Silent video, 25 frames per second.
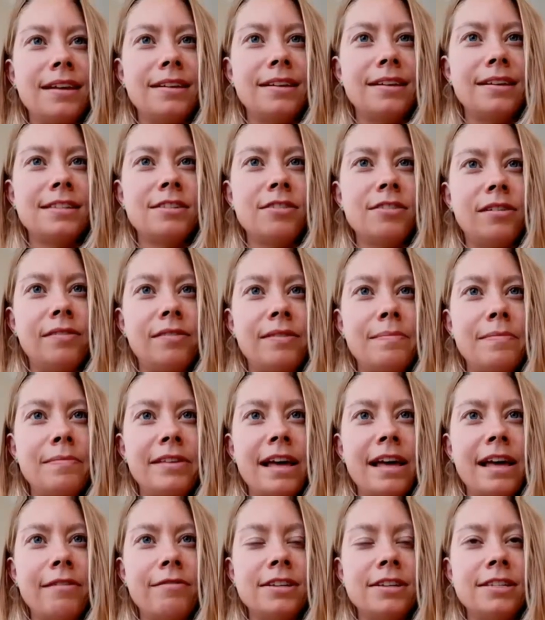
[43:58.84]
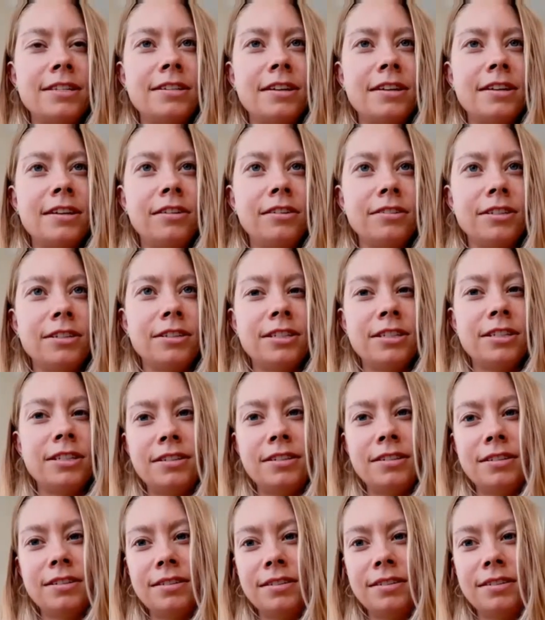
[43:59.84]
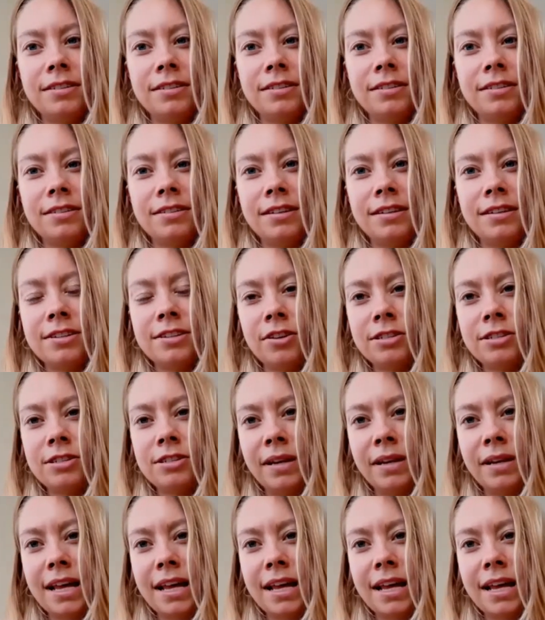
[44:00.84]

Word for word: So remember that result is also a